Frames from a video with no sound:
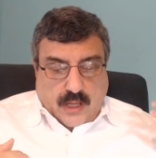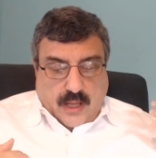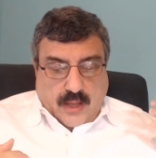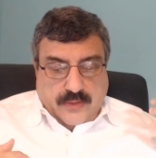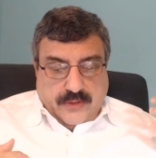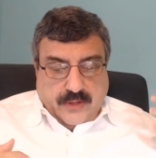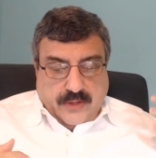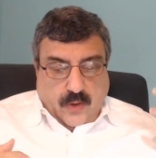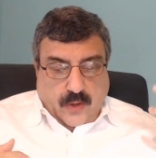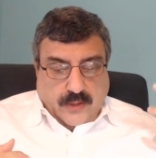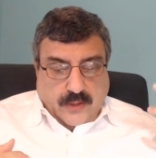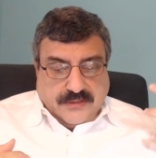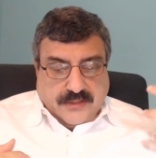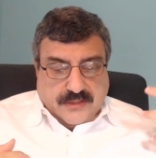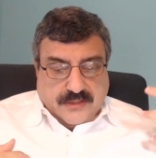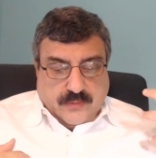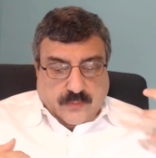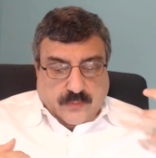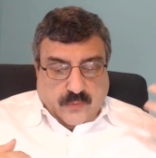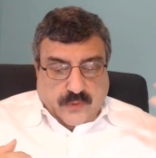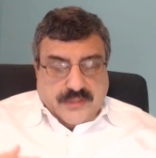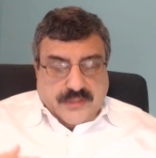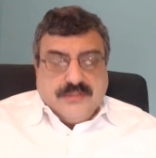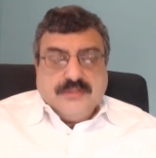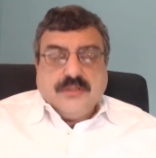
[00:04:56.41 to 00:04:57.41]
the
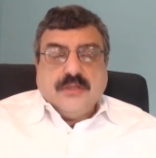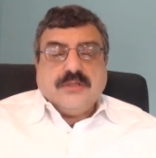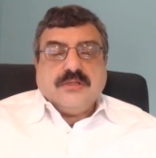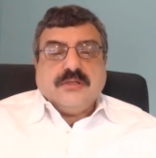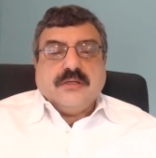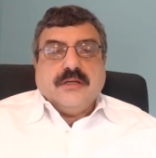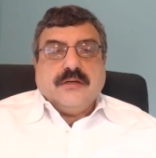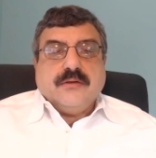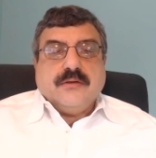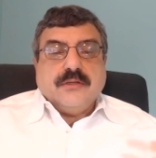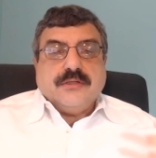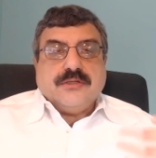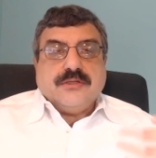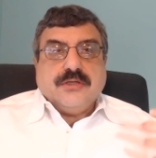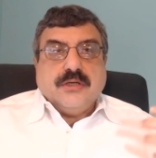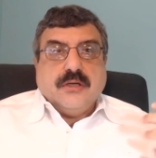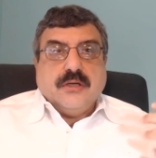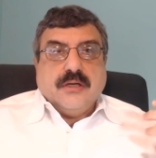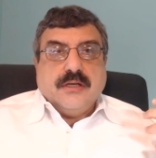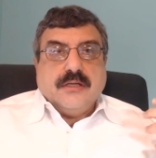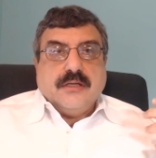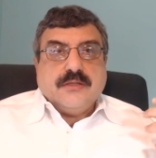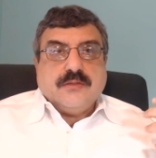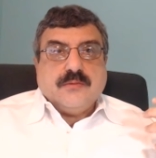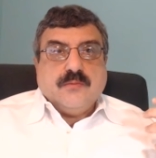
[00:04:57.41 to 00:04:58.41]
autism research
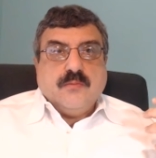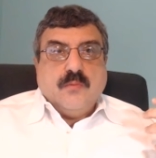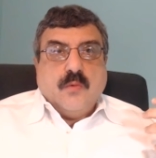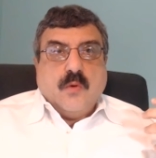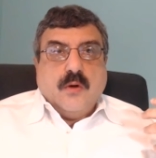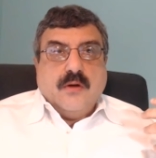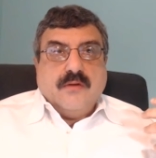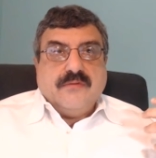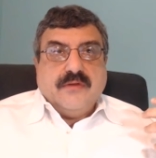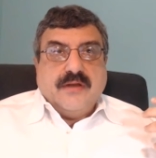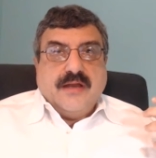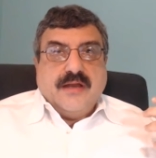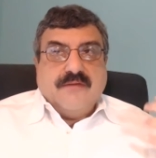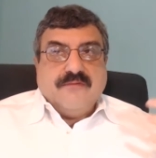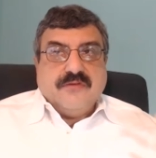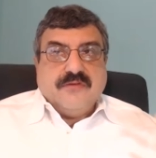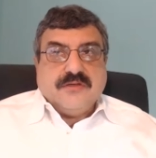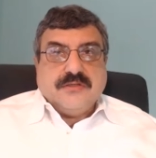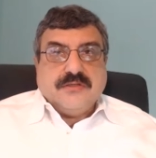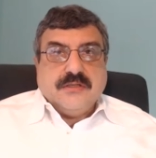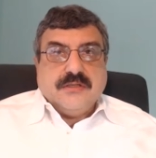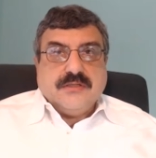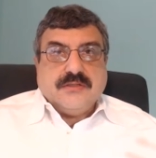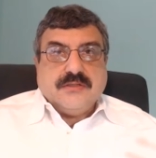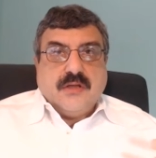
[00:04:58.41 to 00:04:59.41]
literature is more of an
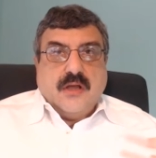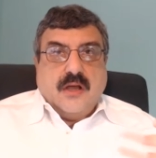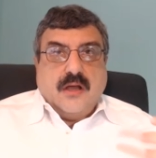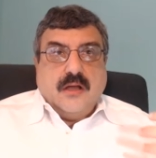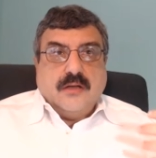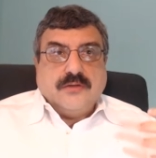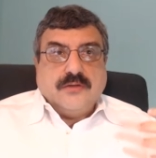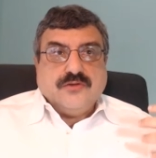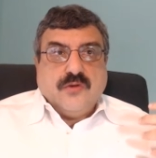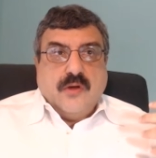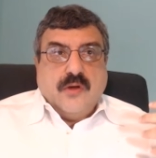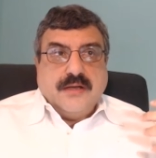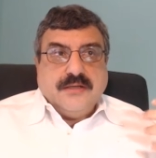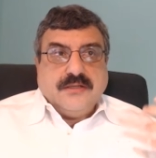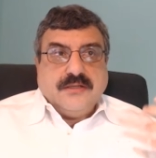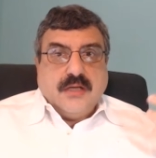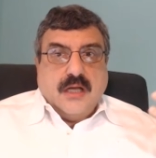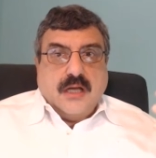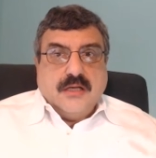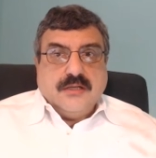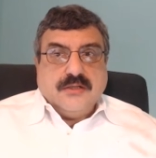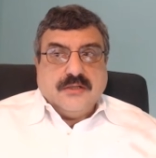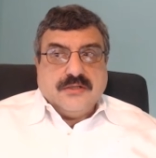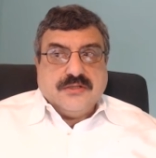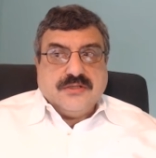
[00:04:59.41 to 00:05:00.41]
emphasis on trying to
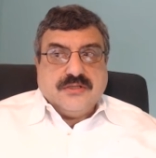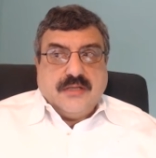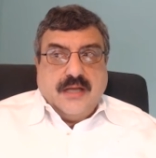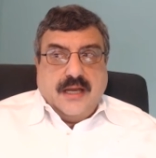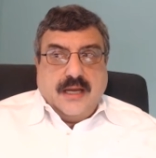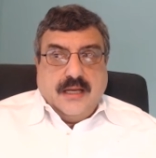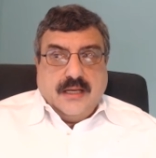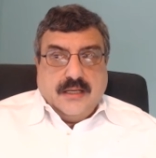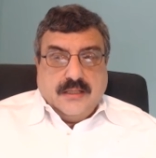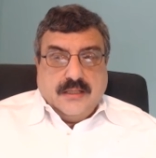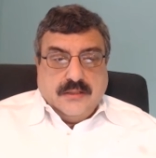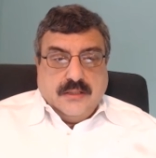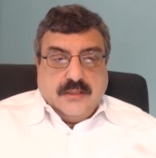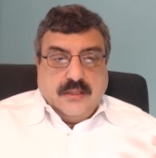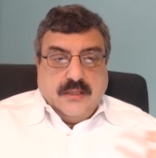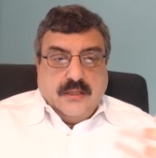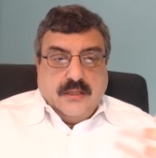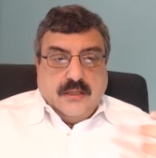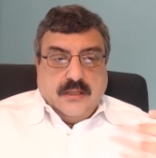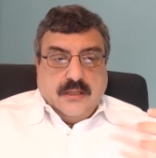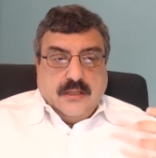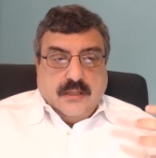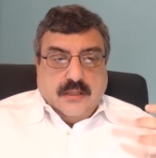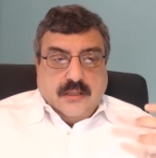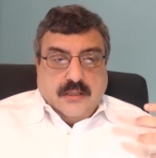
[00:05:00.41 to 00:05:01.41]
understand
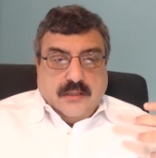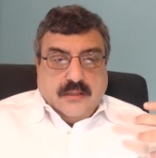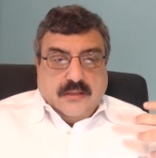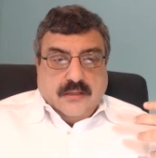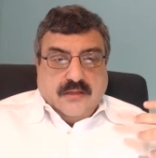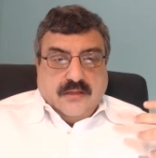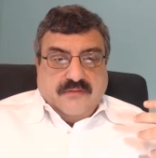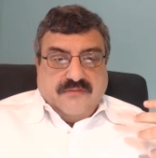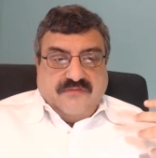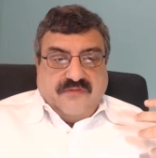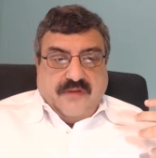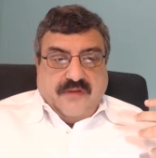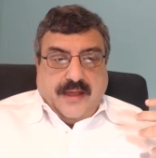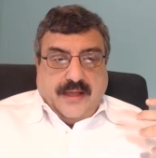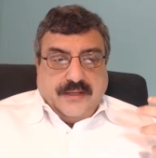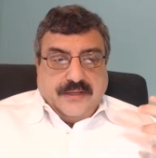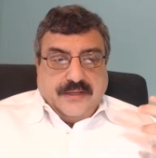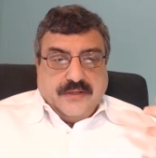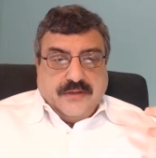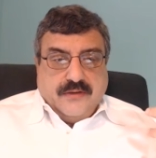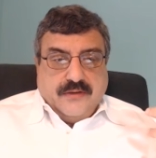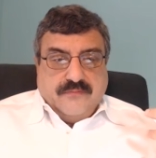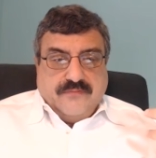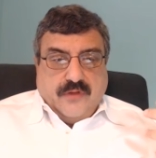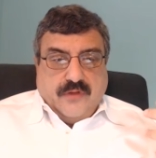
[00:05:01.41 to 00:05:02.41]
the
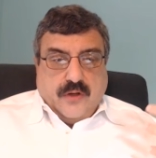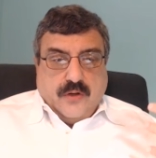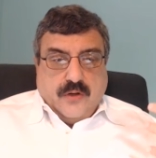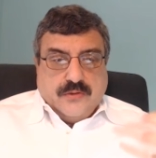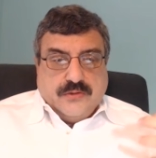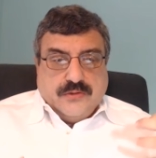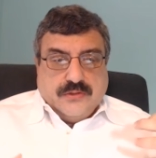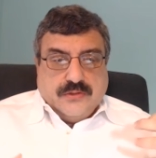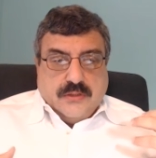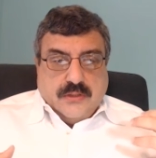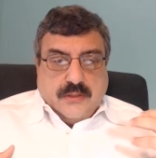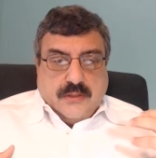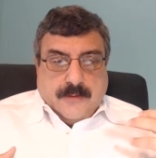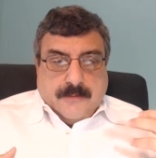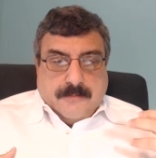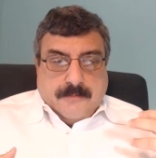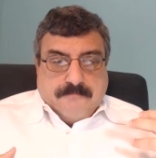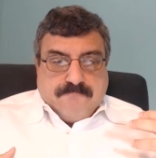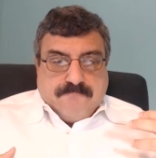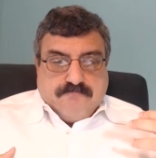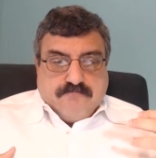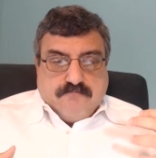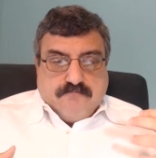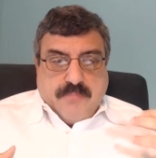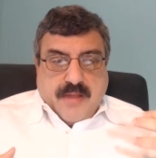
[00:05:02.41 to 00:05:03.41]
failure of those
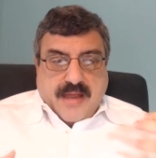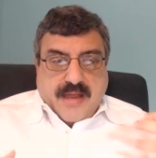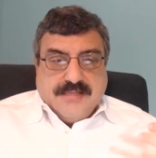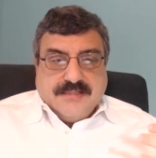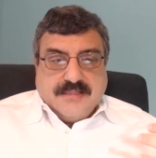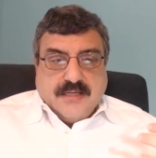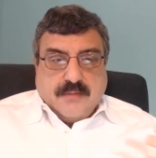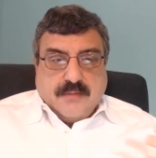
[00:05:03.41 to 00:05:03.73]
basic